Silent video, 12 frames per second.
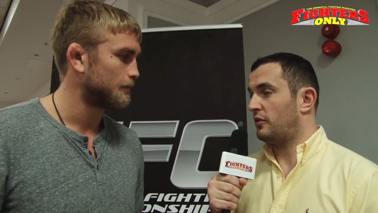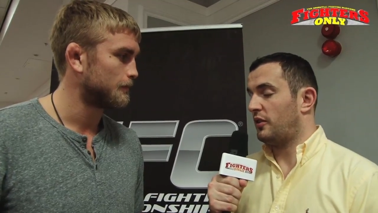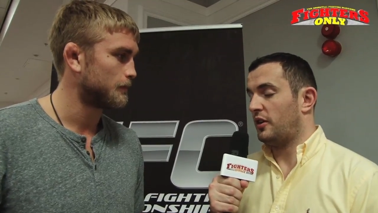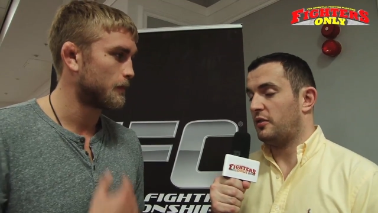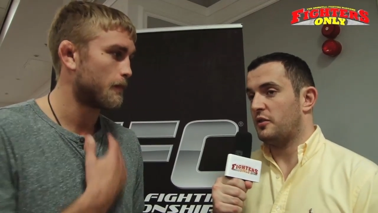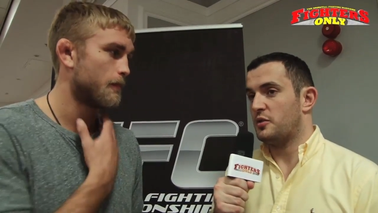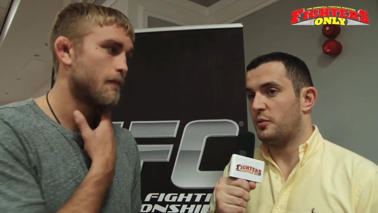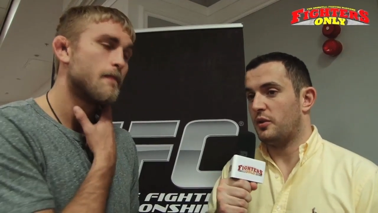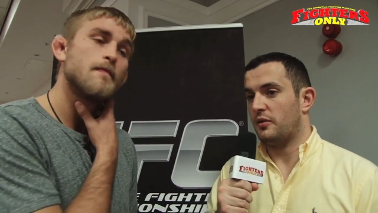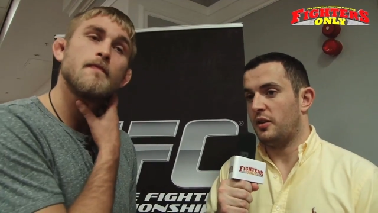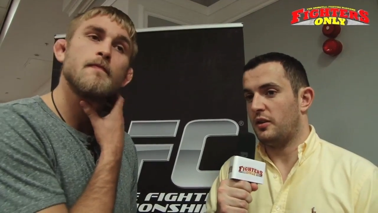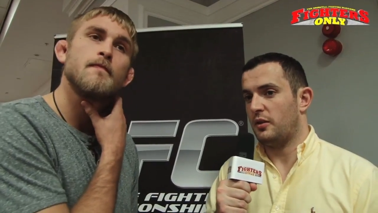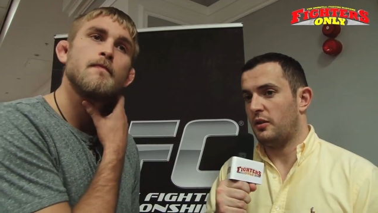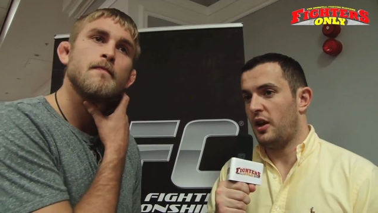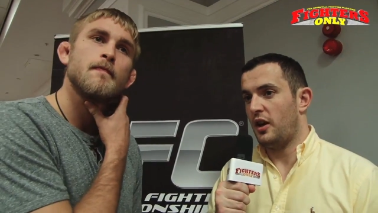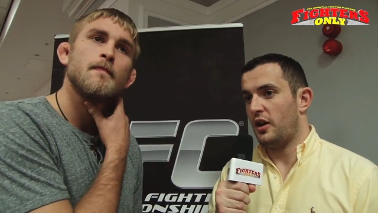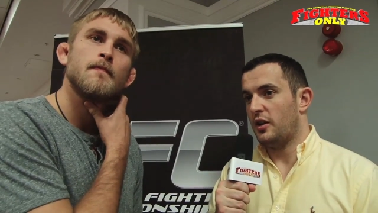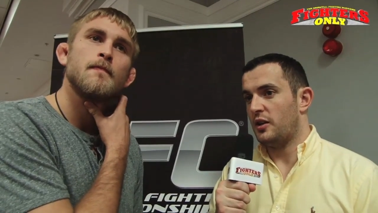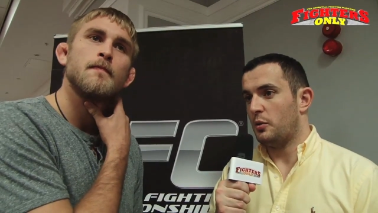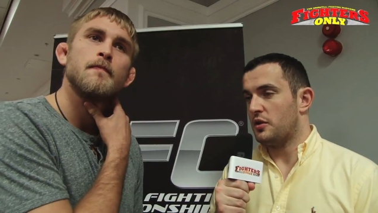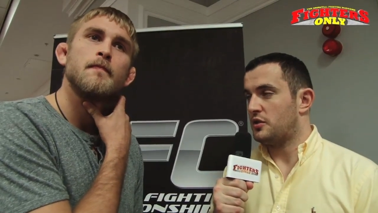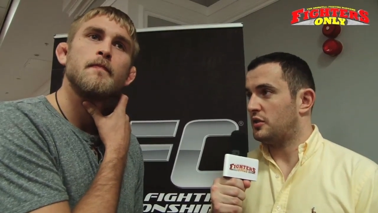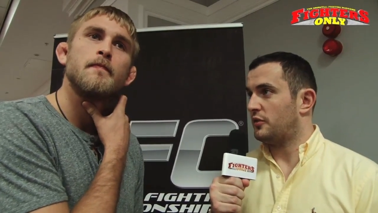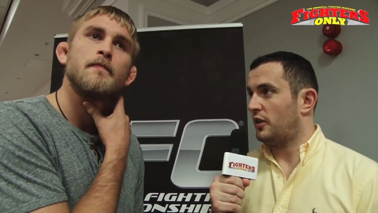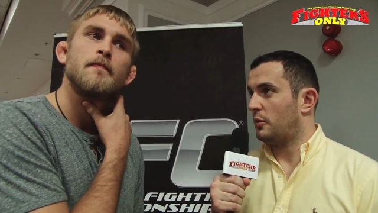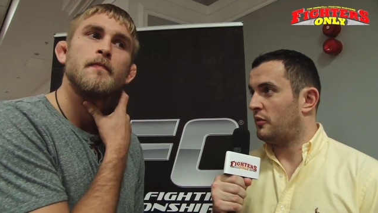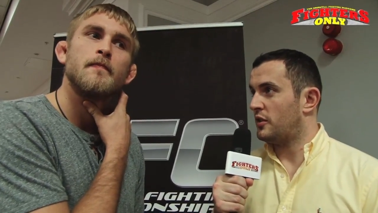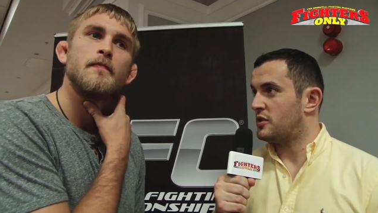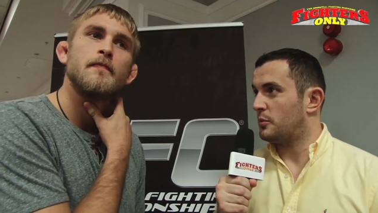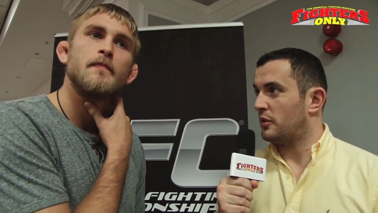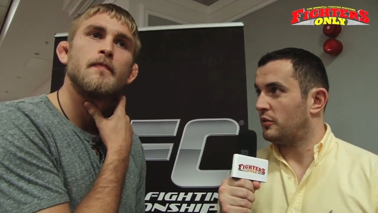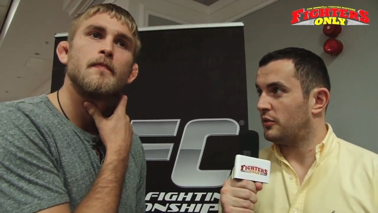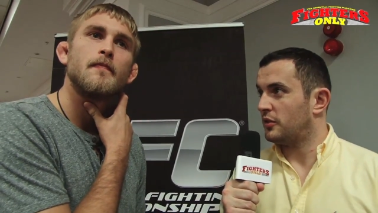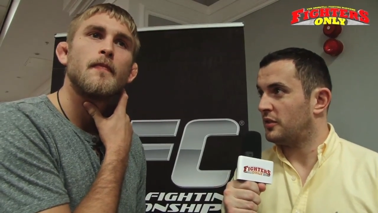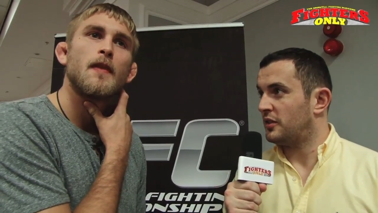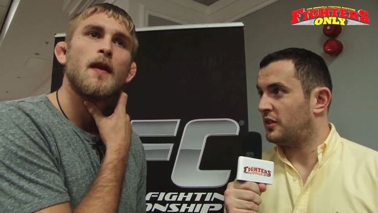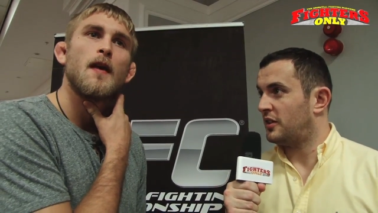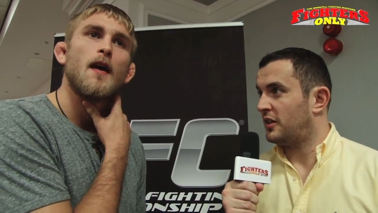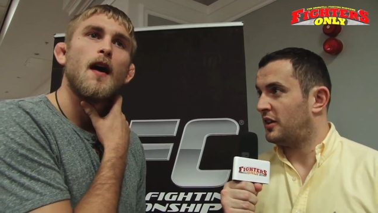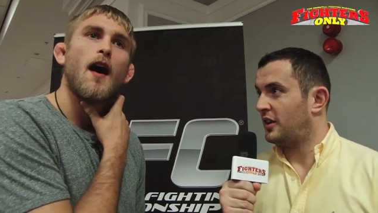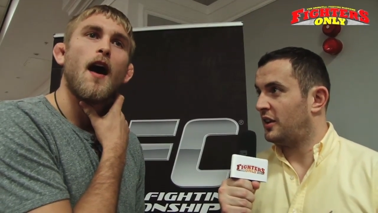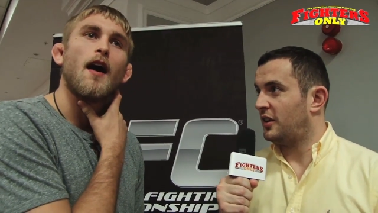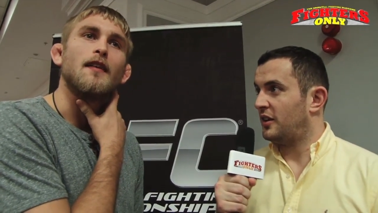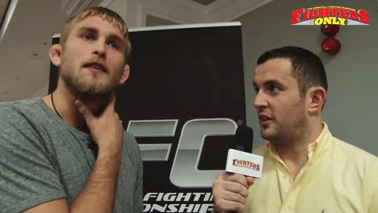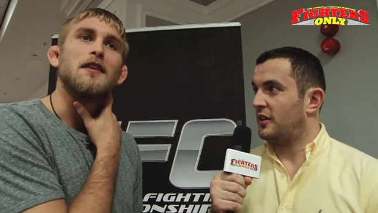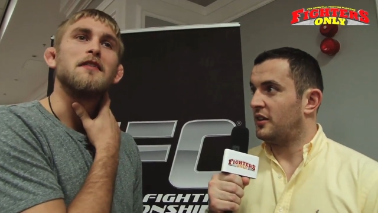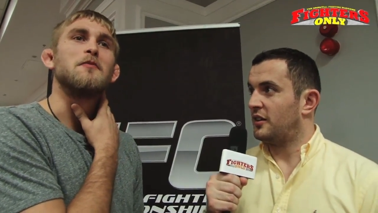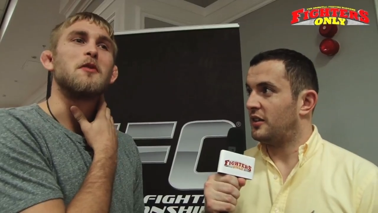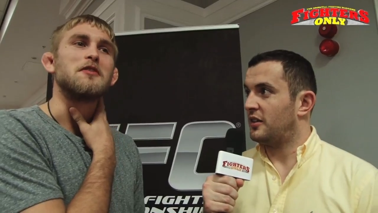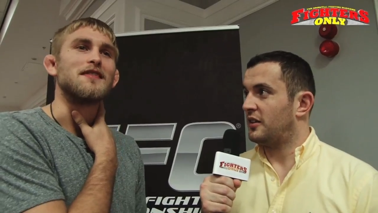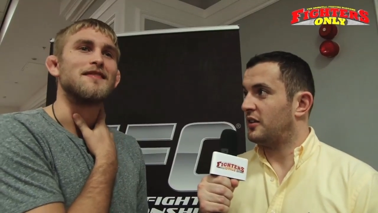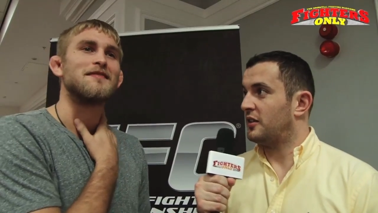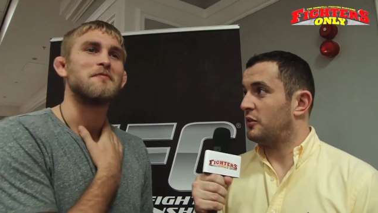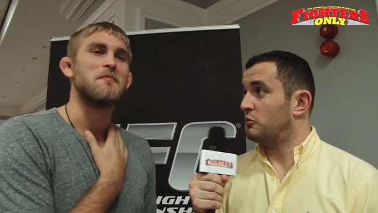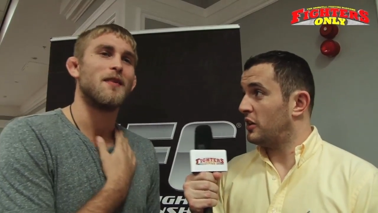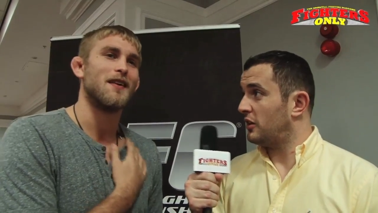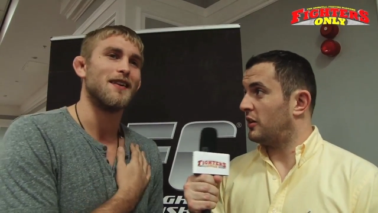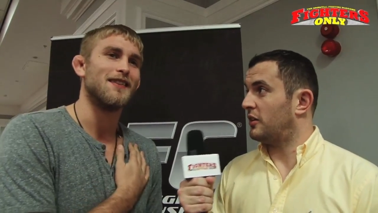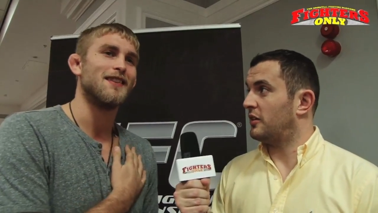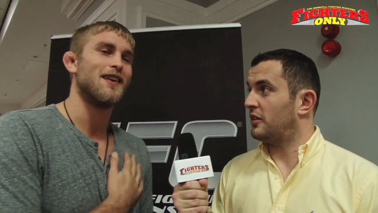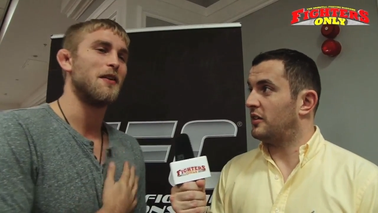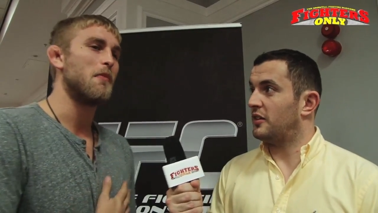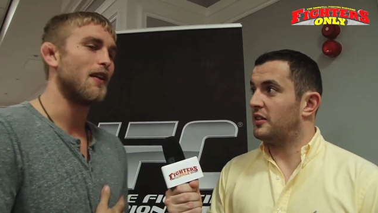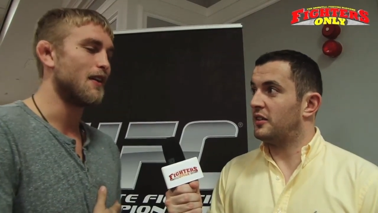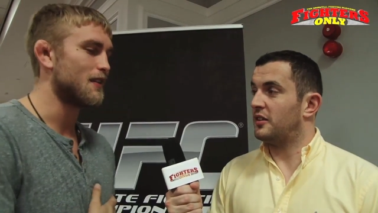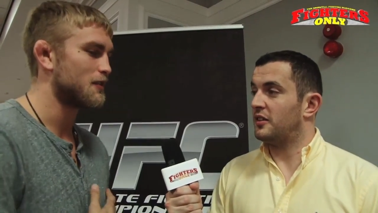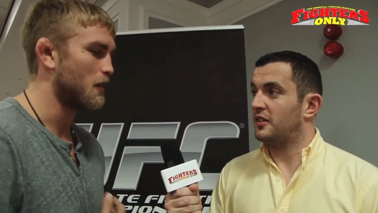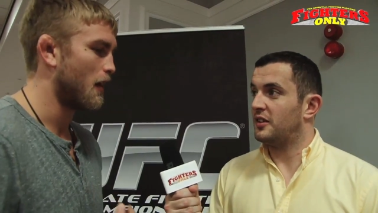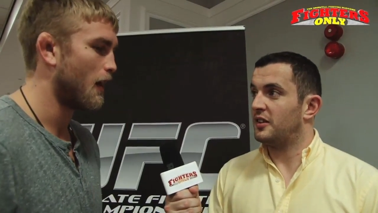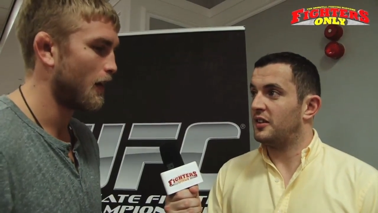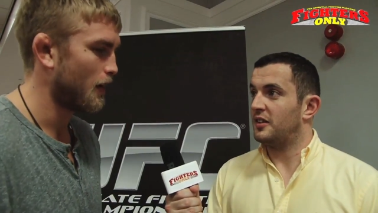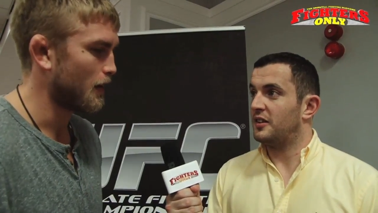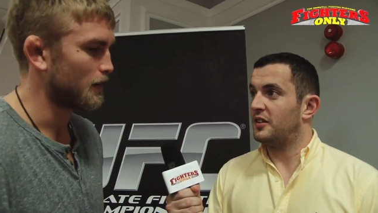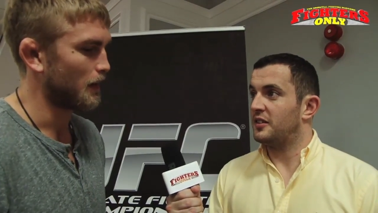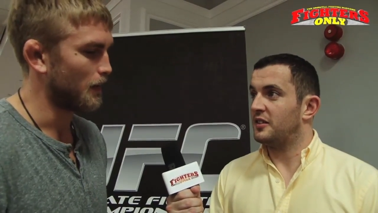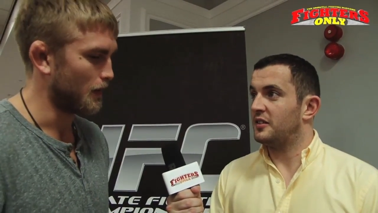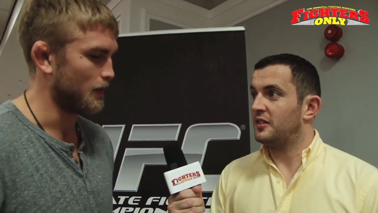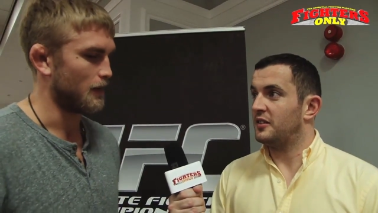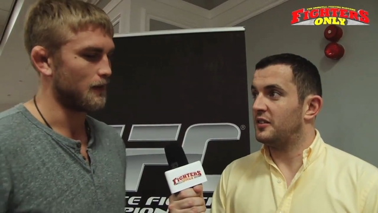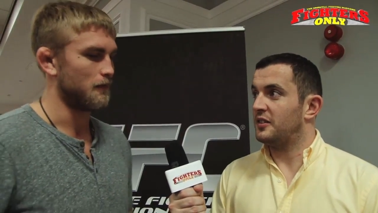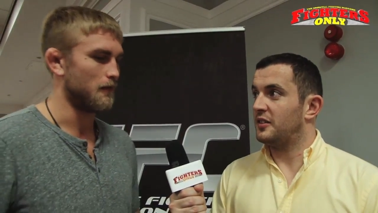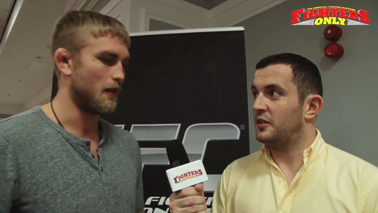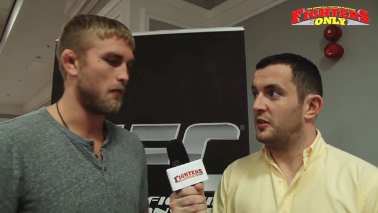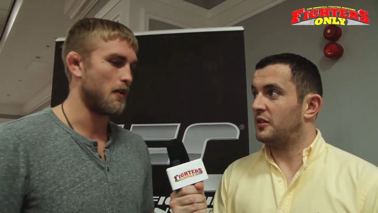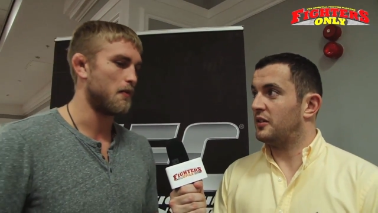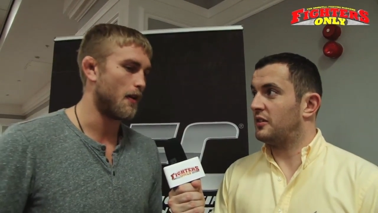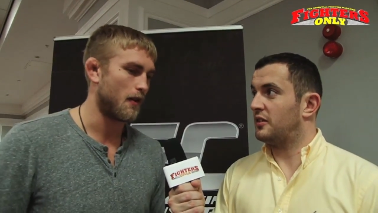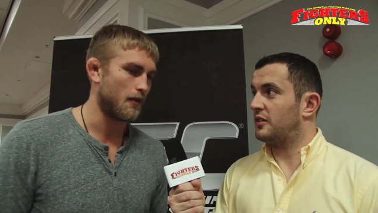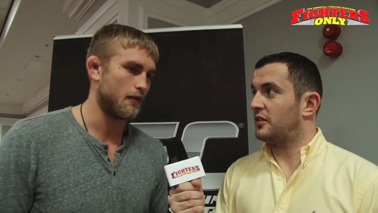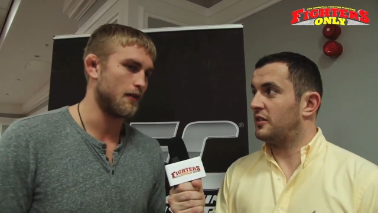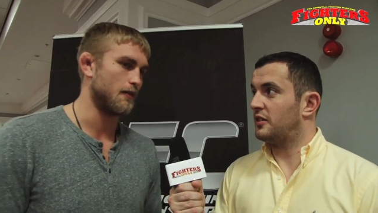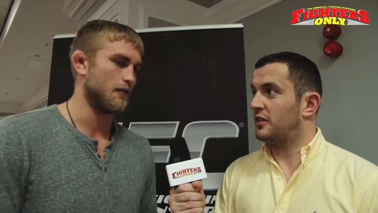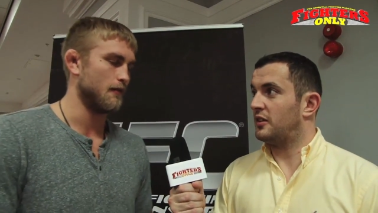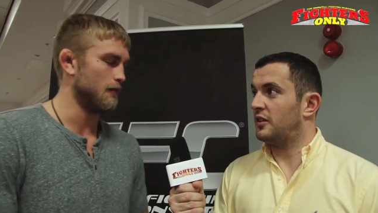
Speaker 1: fighter in the sport right now. You watched his fight with Vita Belfort?
Speaker 2: I didn't watch it. Really? But, no, but I saw a highlight and, and read about it and